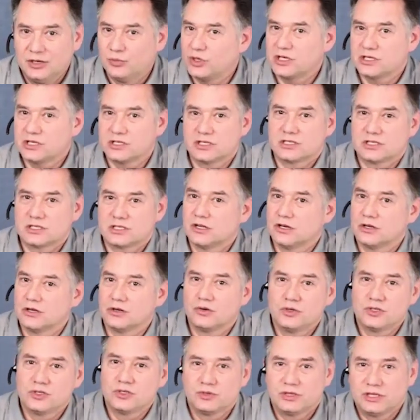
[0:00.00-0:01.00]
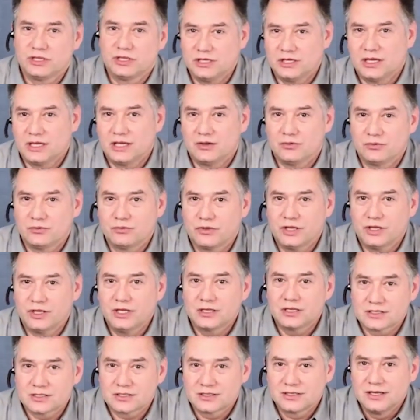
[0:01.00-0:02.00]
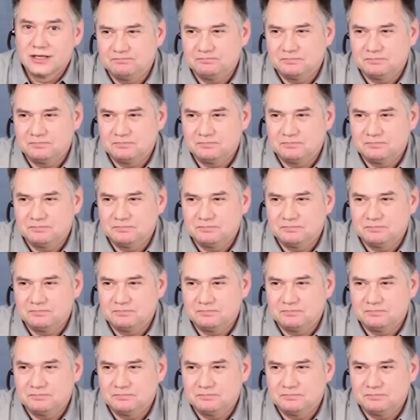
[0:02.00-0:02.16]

because it's not always what the accountant thinks.